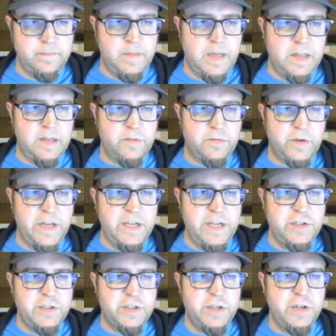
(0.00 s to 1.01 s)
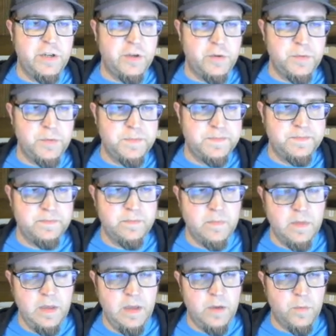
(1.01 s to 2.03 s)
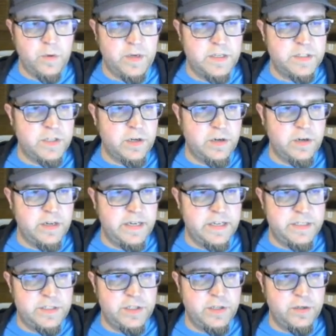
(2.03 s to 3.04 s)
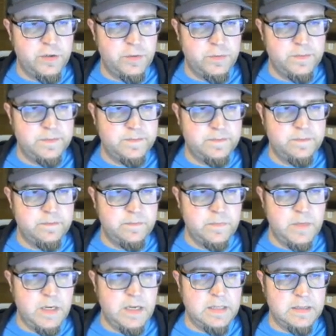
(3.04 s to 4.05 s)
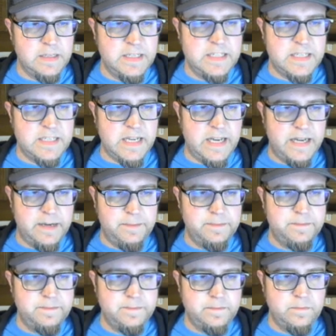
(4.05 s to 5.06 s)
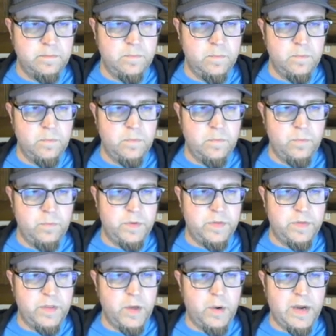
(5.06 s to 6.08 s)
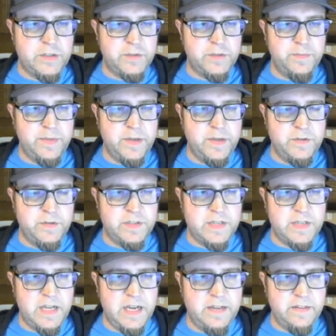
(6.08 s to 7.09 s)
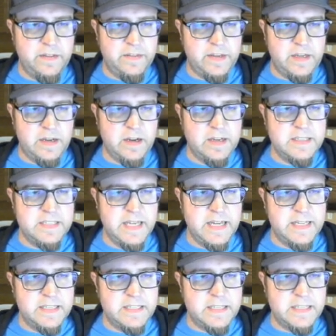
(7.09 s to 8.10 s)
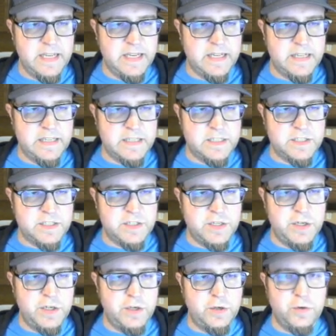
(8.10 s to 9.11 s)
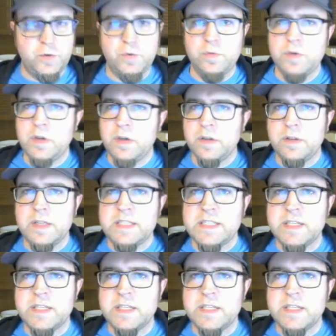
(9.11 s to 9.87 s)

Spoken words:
And then for each to-do, we're going to turn it into a list item with no attributes, and then the content is to-do, let's